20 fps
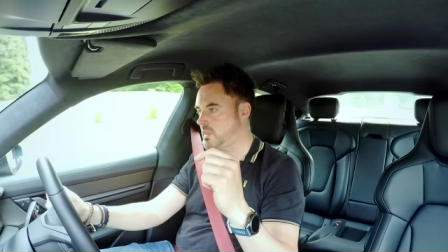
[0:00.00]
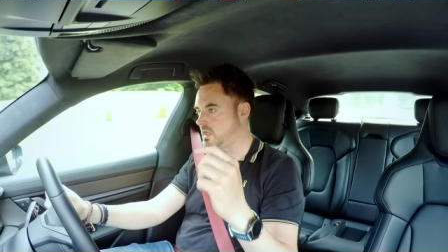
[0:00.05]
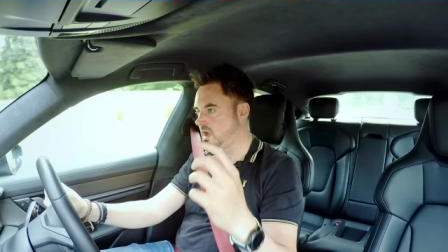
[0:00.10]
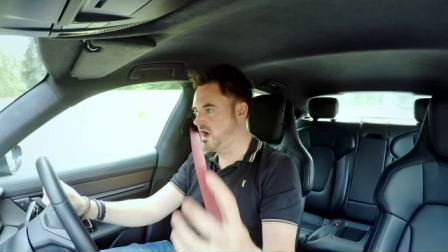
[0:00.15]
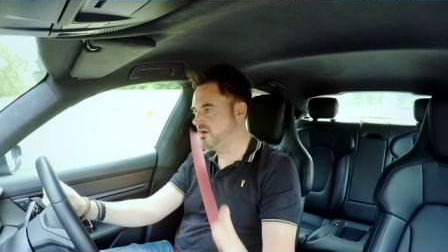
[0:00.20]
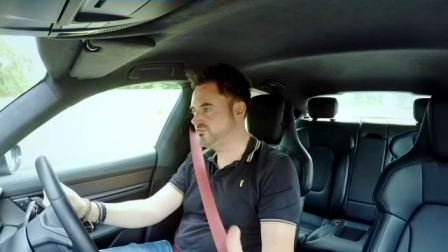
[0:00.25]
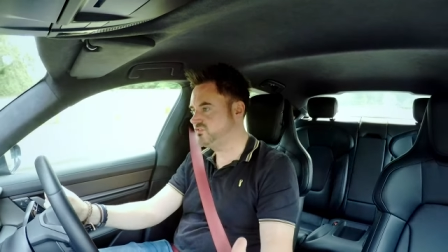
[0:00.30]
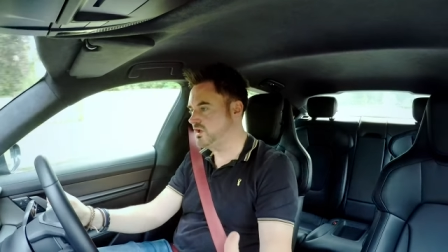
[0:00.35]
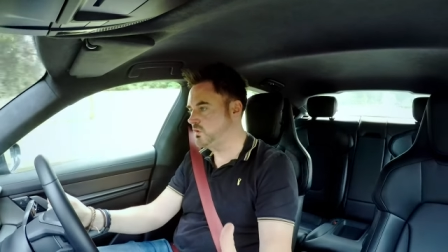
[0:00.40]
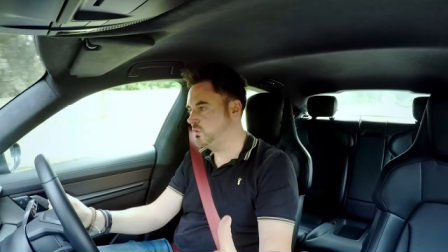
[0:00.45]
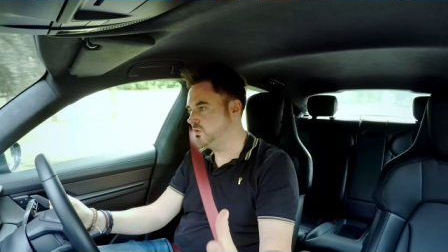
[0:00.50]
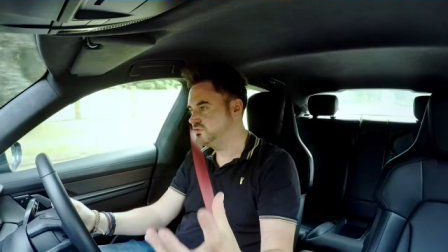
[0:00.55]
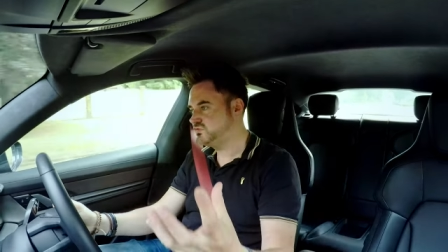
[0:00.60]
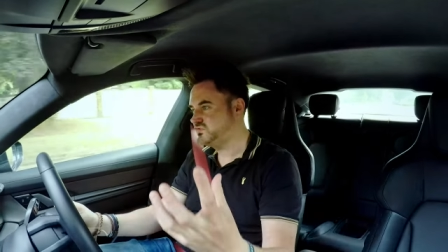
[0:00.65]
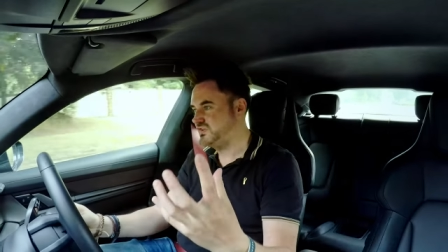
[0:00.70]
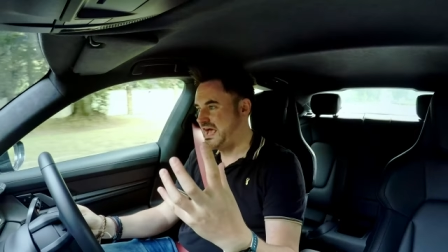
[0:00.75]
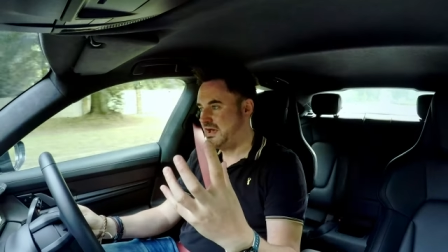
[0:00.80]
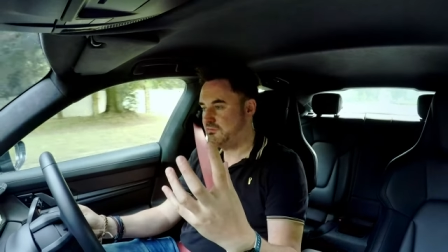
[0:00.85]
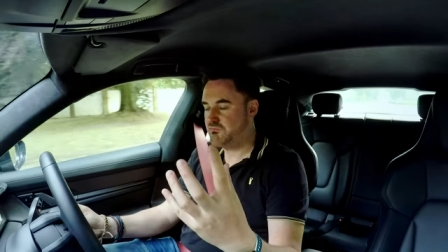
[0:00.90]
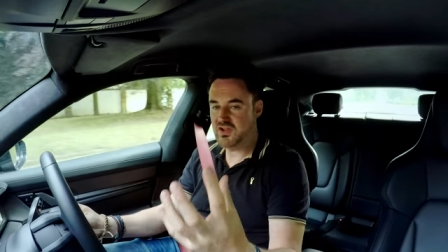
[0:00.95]
I've done all the
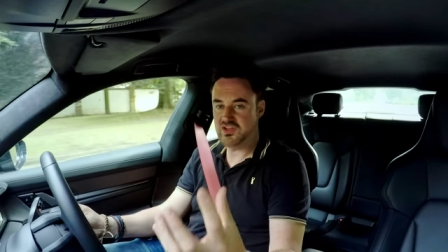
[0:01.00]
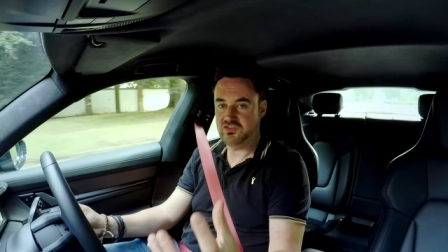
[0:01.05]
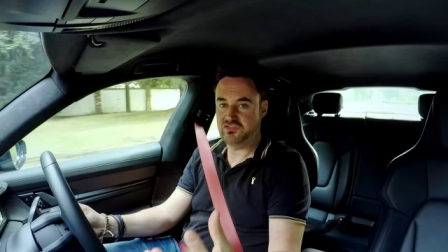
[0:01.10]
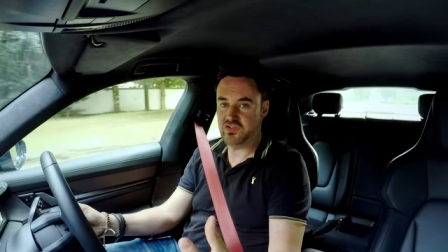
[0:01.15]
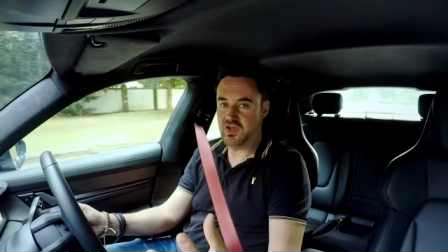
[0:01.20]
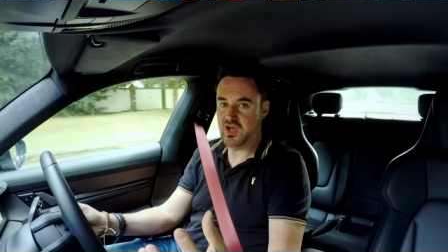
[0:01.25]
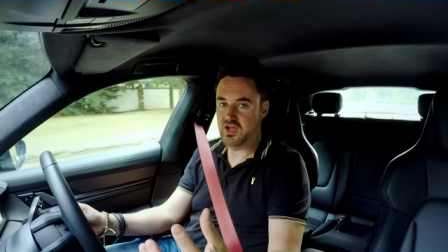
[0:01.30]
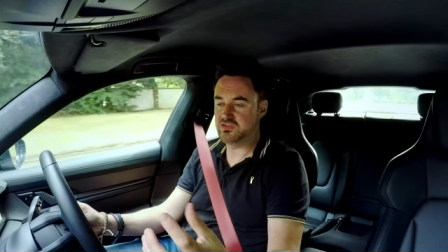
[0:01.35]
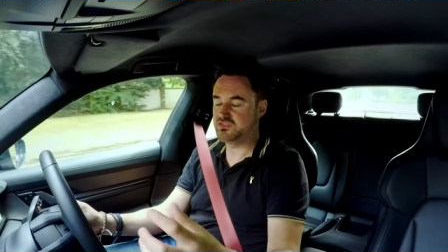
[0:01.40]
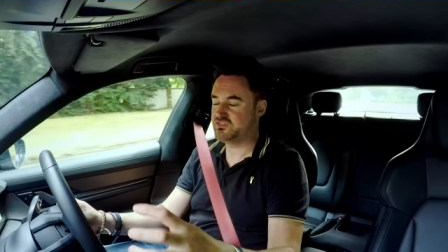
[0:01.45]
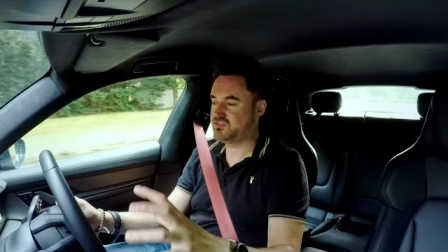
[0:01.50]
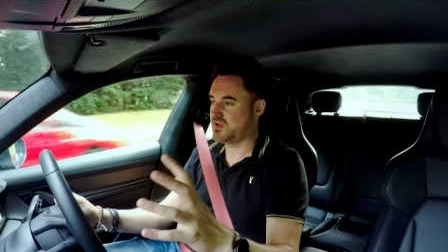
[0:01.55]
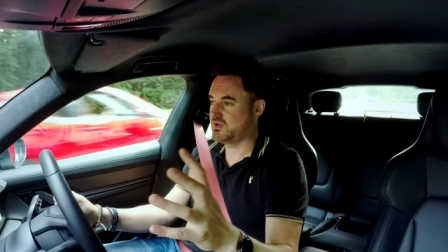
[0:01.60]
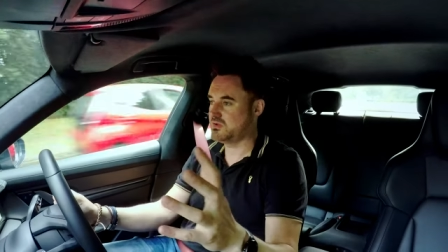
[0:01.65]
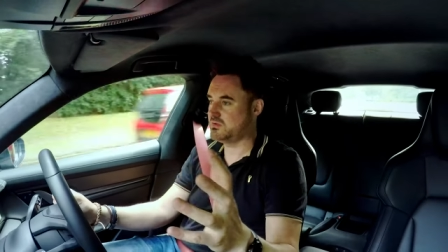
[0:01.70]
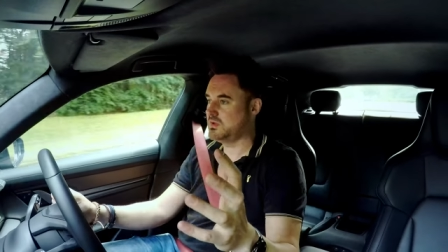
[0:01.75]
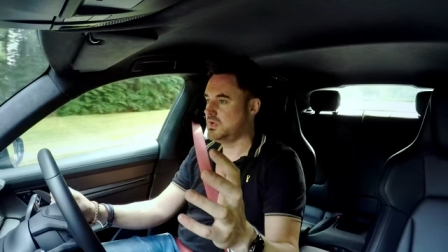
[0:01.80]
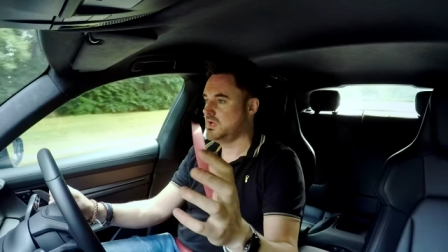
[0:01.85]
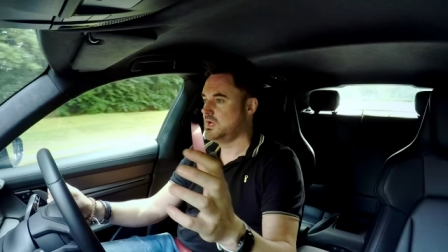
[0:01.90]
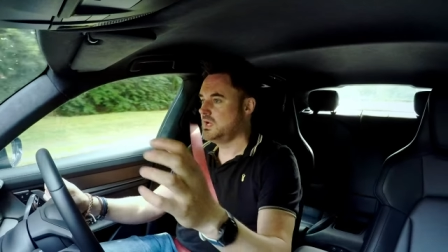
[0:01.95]
sad research
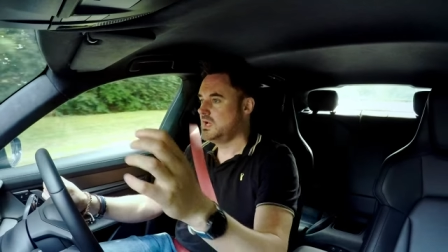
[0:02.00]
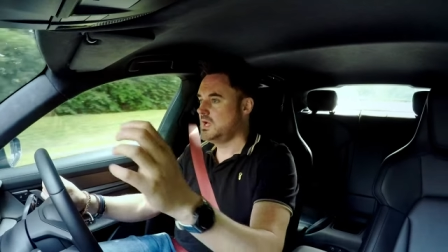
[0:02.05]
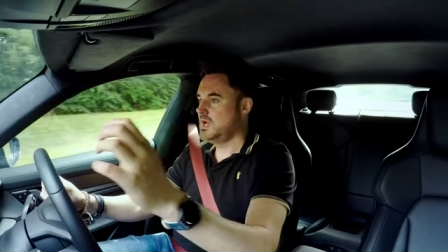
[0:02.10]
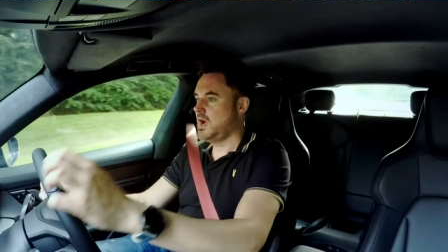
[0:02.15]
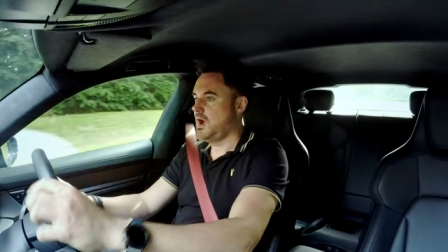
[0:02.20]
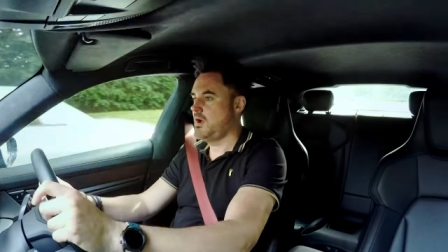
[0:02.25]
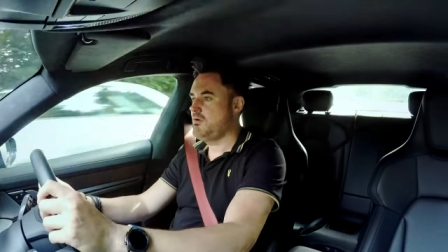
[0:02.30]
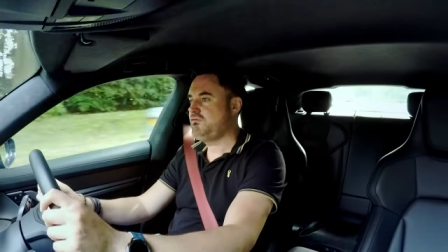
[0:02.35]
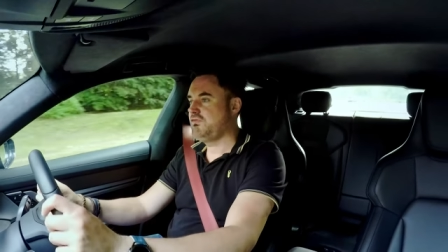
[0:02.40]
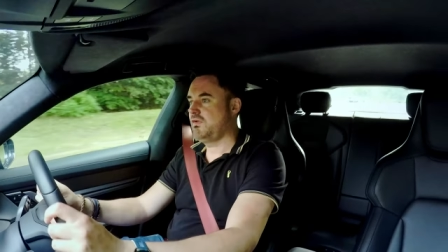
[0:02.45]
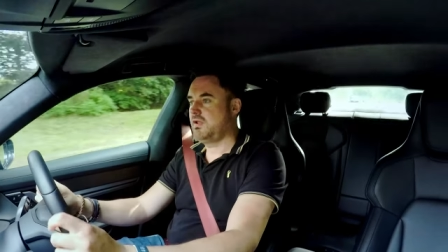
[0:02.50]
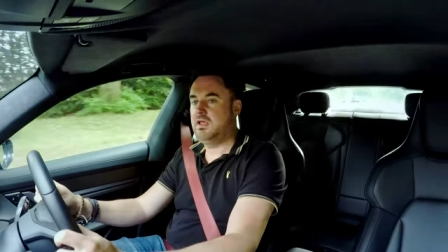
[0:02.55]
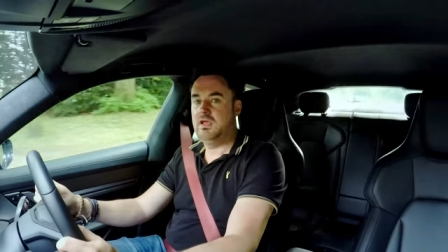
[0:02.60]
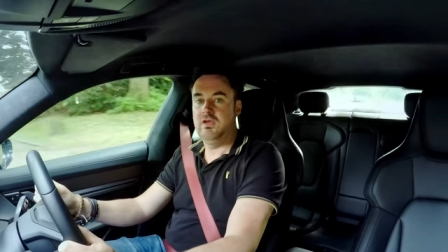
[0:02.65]
so hopefully